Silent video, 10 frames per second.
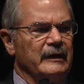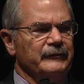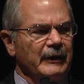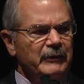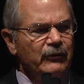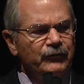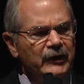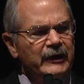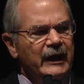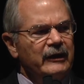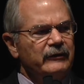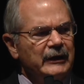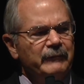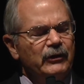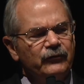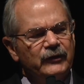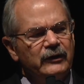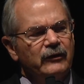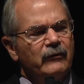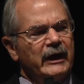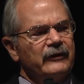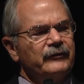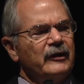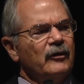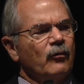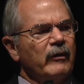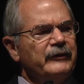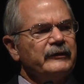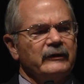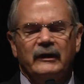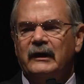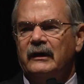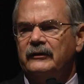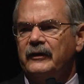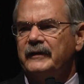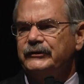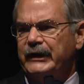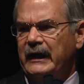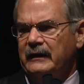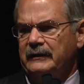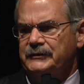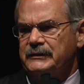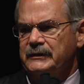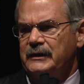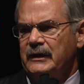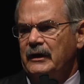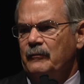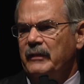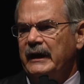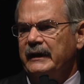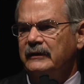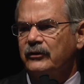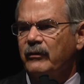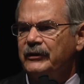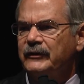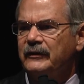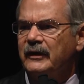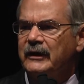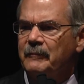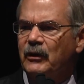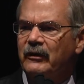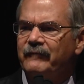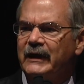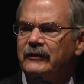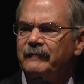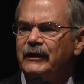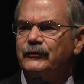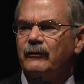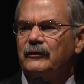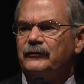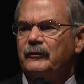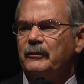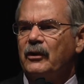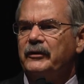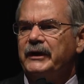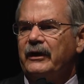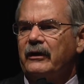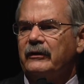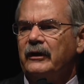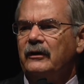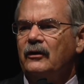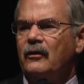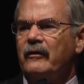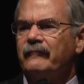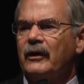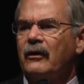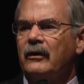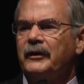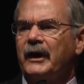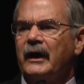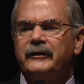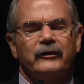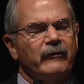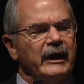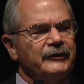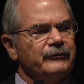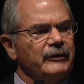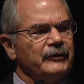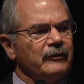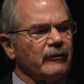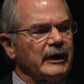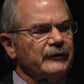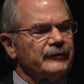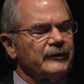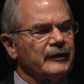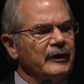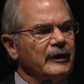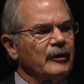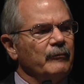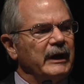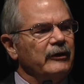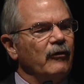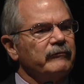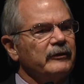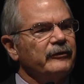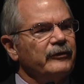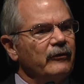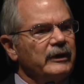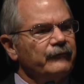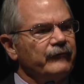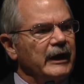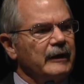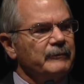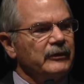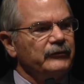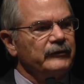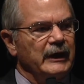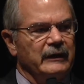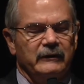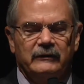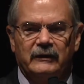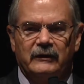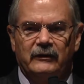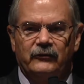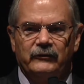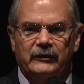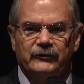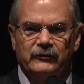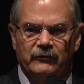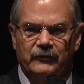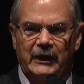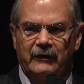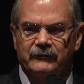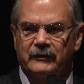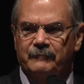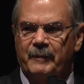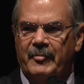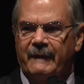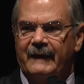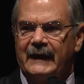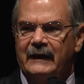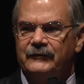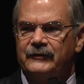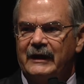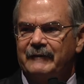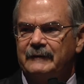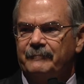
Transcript: WCU has risen to the challenge by increasing the number of individuals per year who have earned undergraduate degrees by over 35% since 2007,